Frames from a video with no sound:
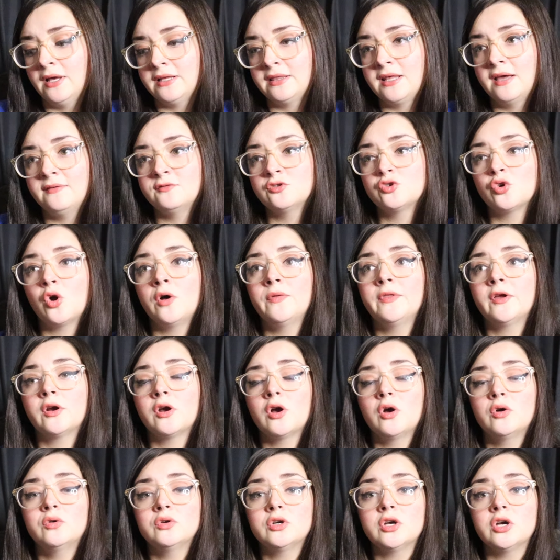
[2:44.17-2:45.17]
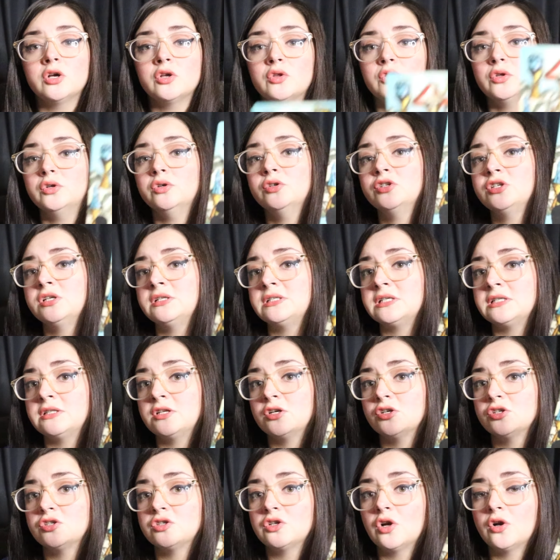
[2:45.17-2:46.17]
Like they've drawn their own conclusions and
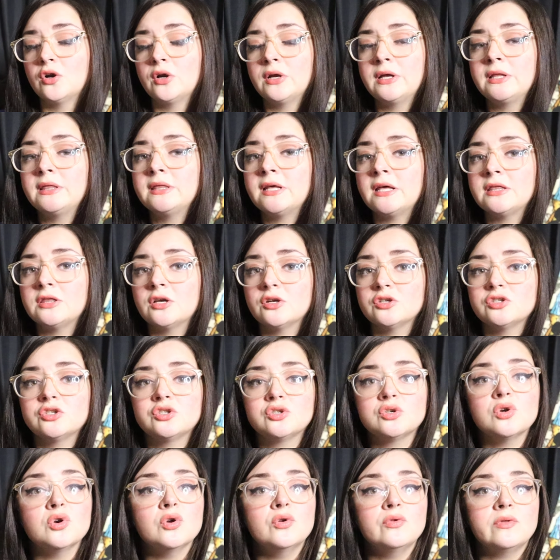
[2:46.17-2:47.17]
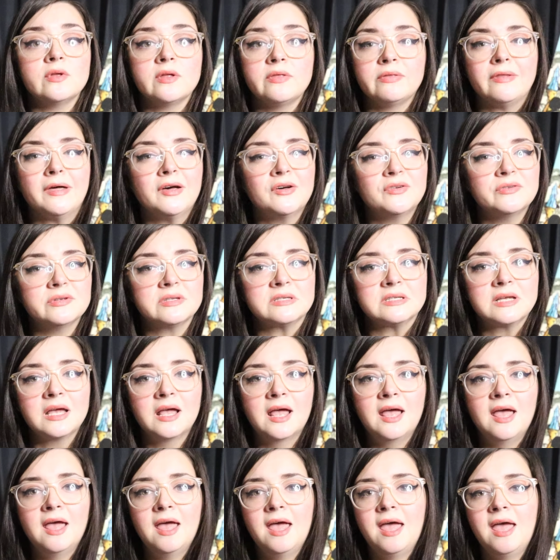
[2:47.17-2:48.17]
they're certain that there's truth in those.
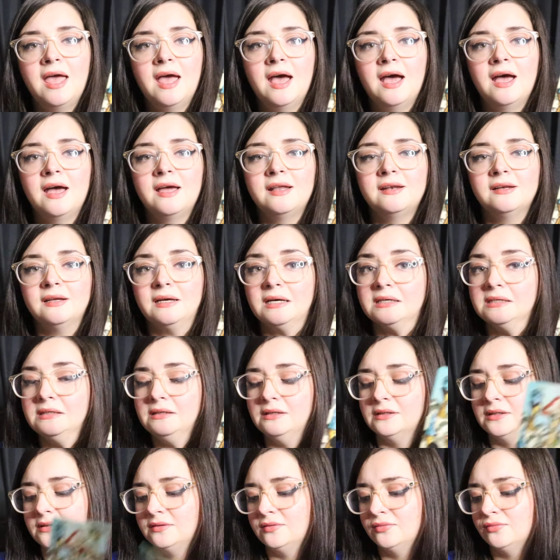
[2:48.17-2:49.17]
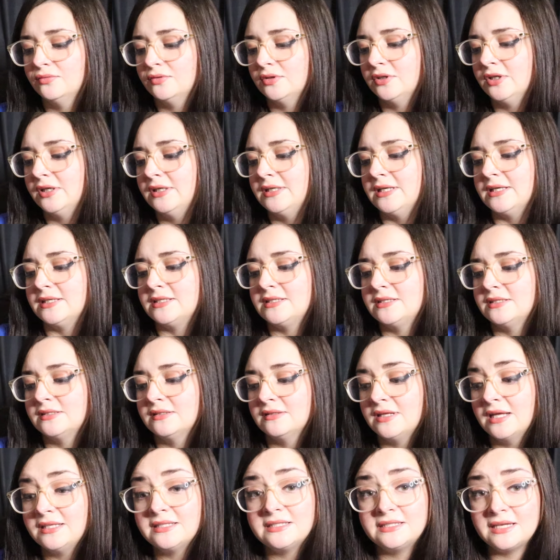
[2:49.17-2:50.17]
And oh,
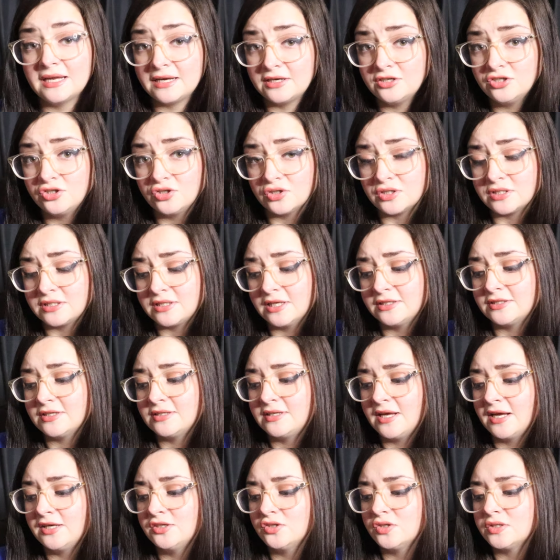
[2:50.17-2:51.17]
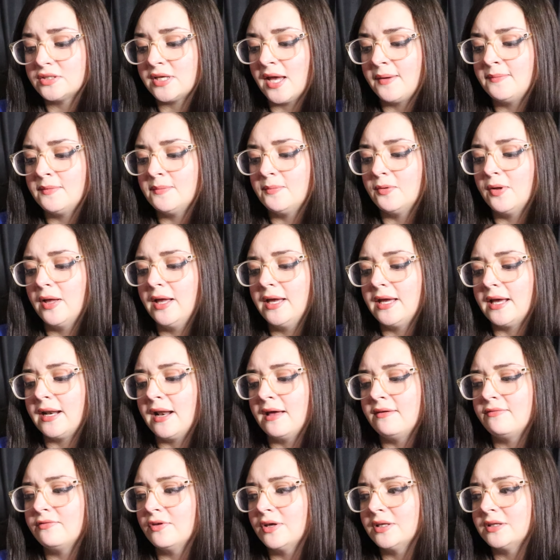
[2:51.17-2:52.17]
goodness, that's dangerous. That's a dangerous game to play.
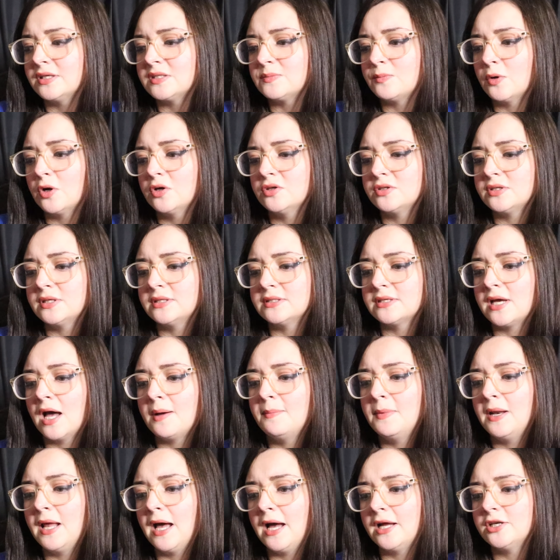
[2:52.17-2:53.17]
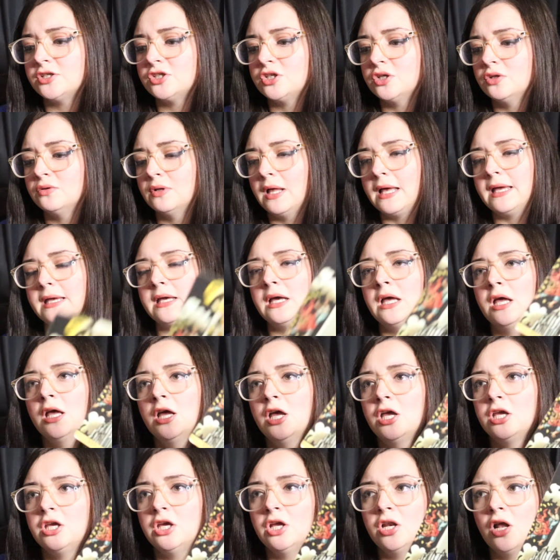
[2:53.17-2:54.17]
And I feel like this person's coming at you like,
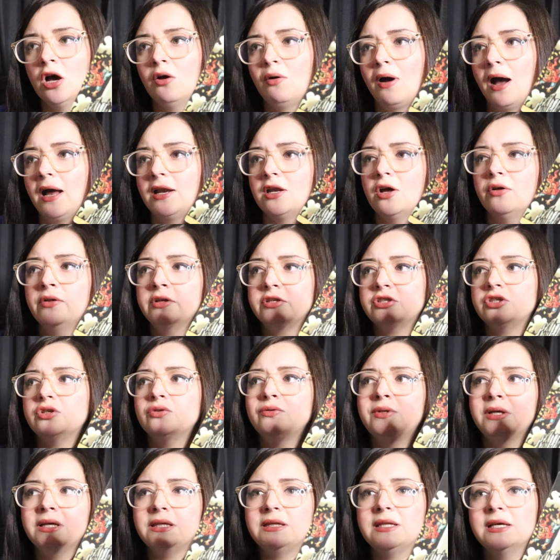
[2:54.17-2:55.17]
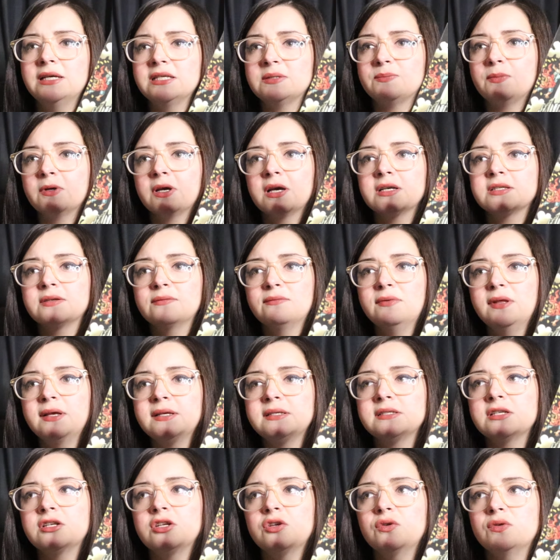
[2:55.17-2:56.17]
you know, I know that you did this because of
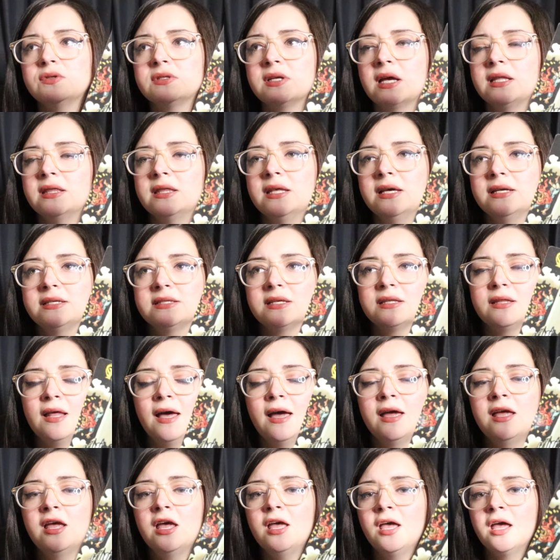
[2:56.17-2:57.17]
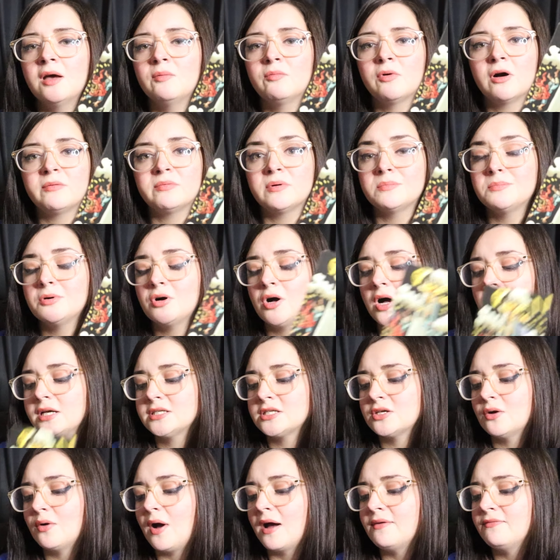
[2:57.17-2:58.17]
this and you said this and that and blah, blah, blah.
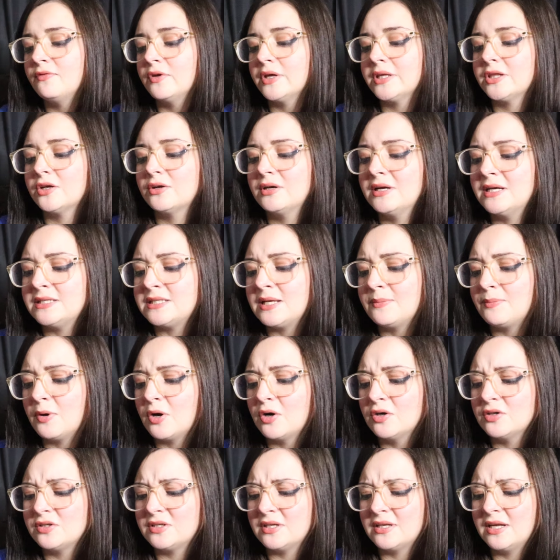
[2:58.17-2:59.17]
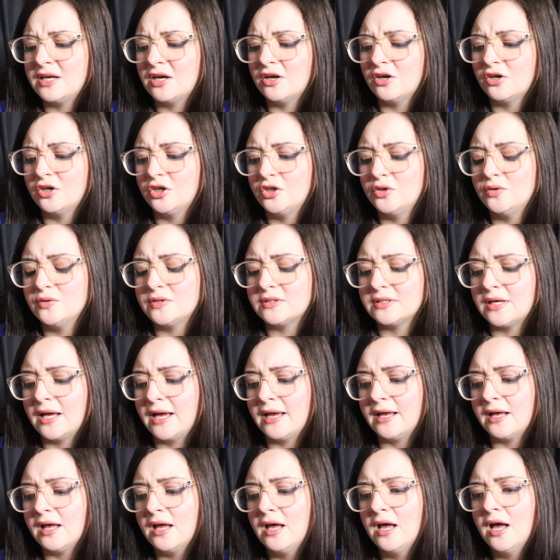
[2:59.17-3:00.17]
So I feel like there is a person here who's
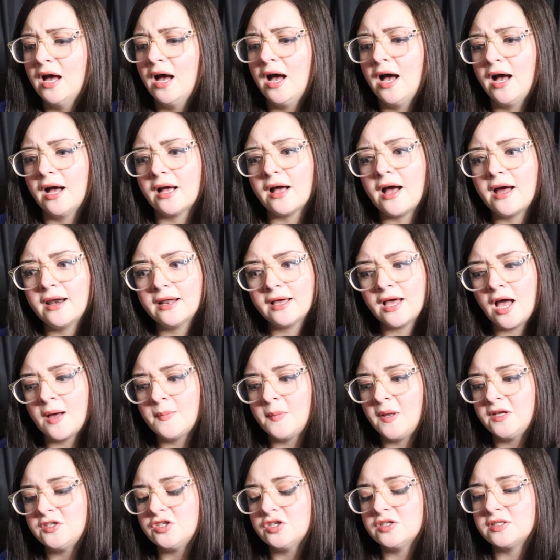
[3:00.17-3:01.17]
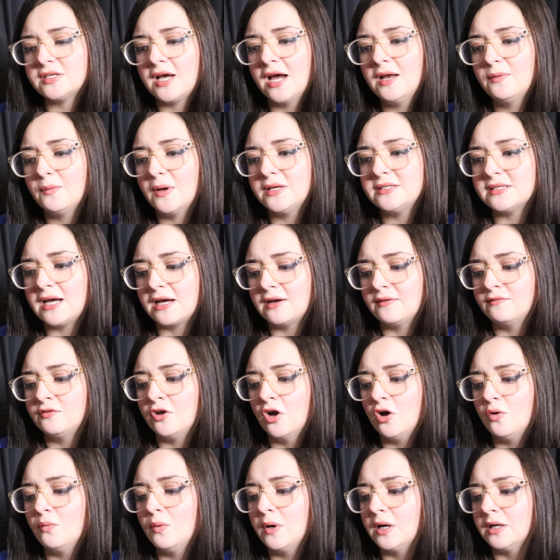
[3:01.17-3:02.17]
like uh, kind of coming at you sideways out of
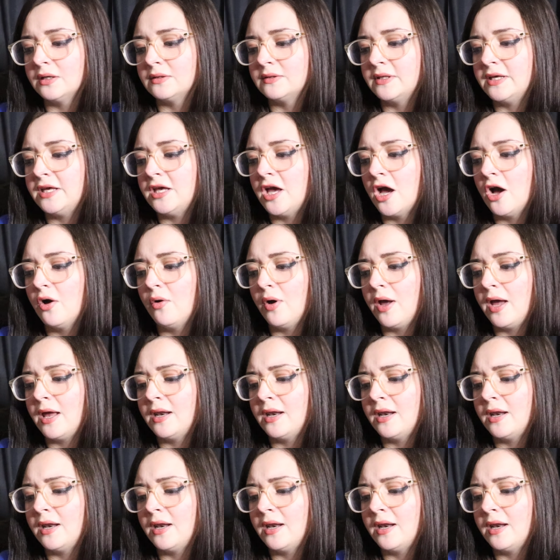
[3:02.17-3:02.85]
nowhere, Leo.